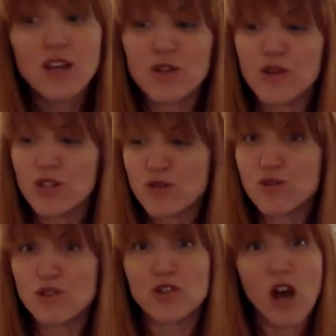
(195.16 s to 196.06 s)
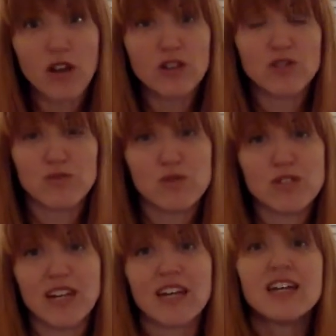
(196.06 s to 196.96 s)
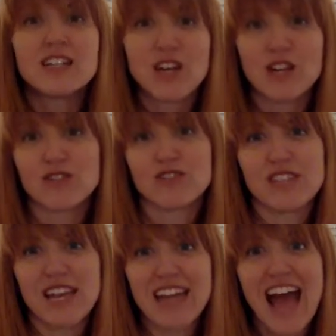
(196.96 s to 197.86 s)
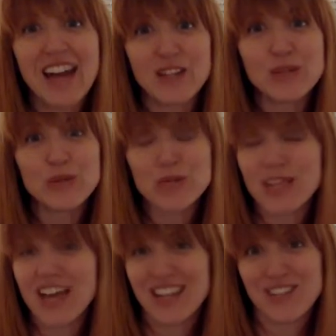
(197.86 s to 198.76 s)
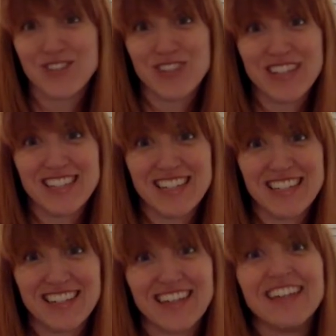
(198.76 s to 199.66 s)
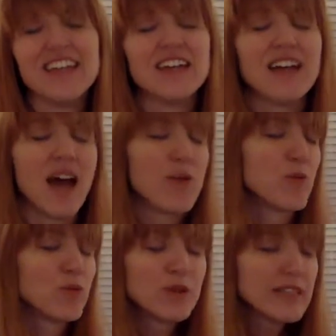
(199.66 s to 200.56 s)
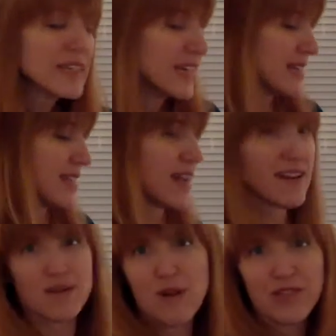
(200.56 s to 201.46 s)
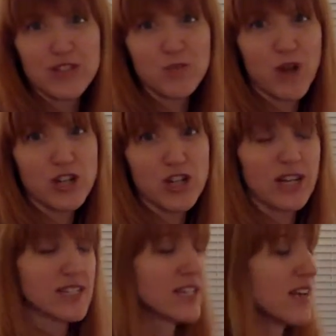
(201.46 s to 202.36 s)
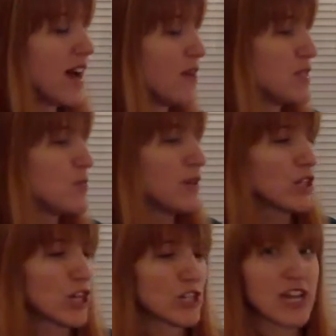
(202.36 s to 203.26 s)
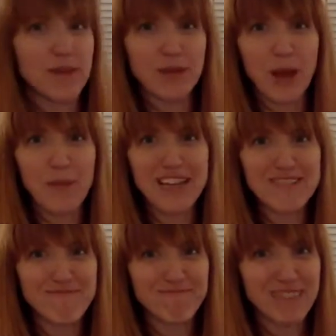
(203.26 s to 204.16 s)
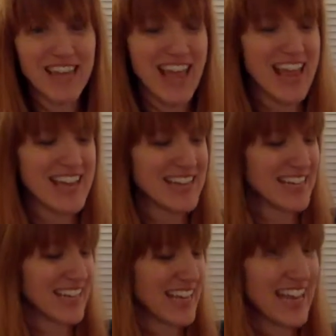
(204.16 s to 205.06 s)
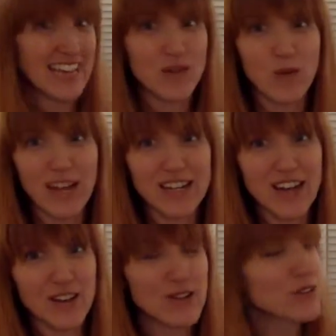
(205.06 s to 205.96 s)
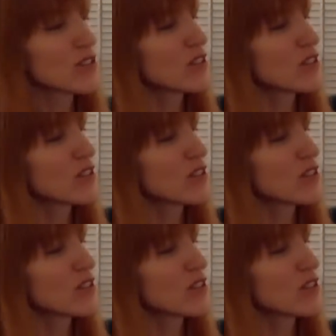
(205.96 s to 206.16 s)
you can use your knowledge of music to understand how to use that in your dancing. I'm really excited about this project. It's been a long time coming and I can't wait. Now here's